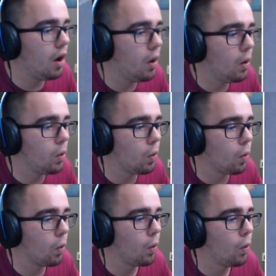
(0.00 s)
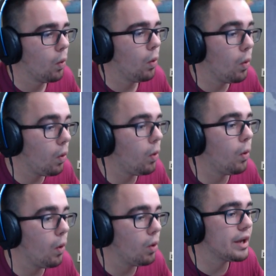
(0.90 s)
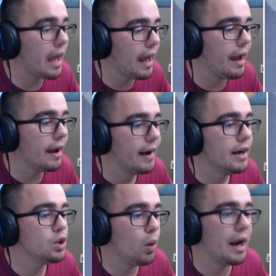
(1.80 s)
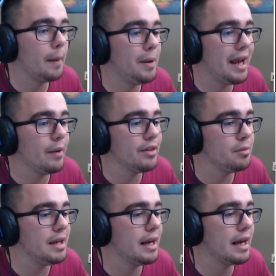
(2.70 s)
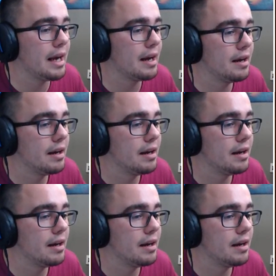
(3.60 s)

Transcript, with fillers: Oh, okay. You wanna play with me, huh?